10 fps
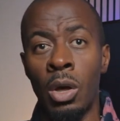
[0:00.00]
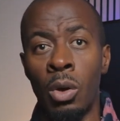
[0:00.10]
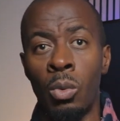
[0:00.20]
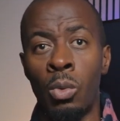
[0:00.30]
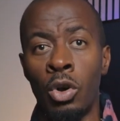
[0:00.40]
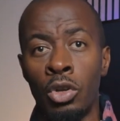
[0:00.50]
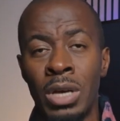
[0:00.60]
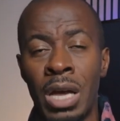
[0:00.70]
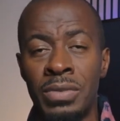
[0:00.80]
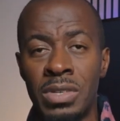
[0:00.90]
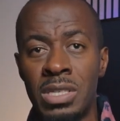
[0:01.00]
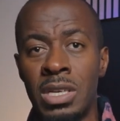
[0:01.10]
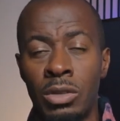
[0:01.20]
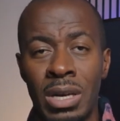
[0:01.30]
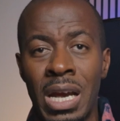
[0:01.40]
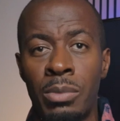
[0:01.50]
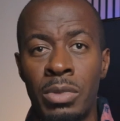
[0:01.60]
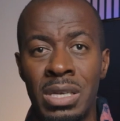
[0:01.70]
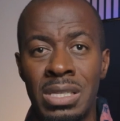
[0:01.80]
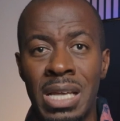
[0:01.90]
What you haven't seen on
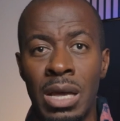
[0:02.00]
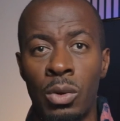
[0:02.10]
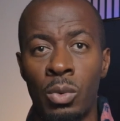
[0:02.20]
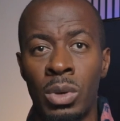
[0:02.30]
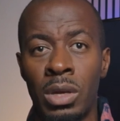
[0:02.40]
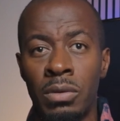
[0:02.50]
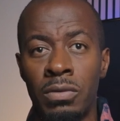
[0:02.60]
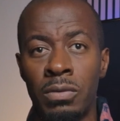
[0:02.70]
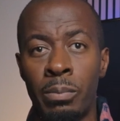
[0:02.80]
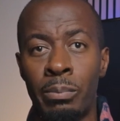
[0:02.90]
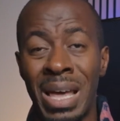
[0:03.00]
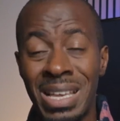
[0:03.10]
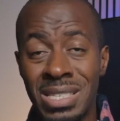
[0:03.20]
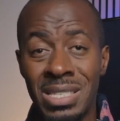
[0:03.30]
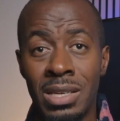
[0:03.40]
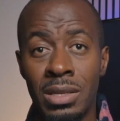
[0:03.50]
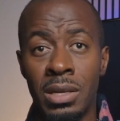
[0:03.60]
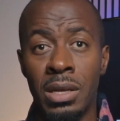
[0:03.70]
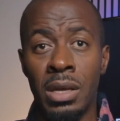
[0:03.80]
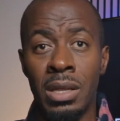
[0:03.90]
camera is that we've basted
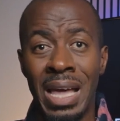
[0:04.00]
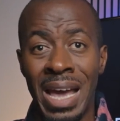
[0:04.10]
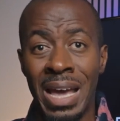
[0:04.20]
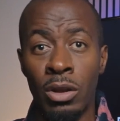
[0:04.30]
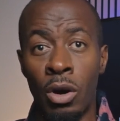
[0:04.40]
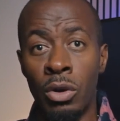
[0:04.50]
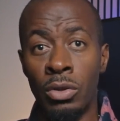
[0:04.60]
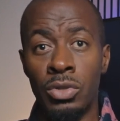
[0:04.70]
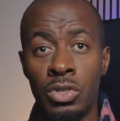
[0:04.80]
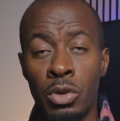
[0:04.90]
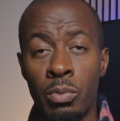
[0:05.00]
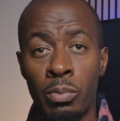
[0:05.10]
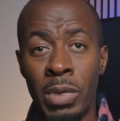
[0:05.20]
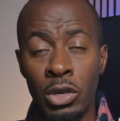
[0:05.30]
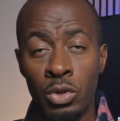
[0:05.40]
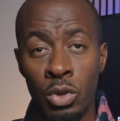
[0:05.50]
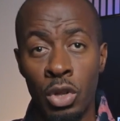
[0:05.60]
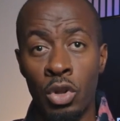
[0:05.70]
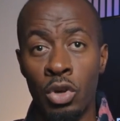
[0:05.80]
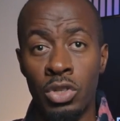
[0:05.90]
the head on to make sure the
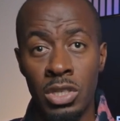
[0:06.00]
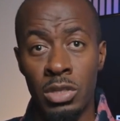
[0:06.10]
notches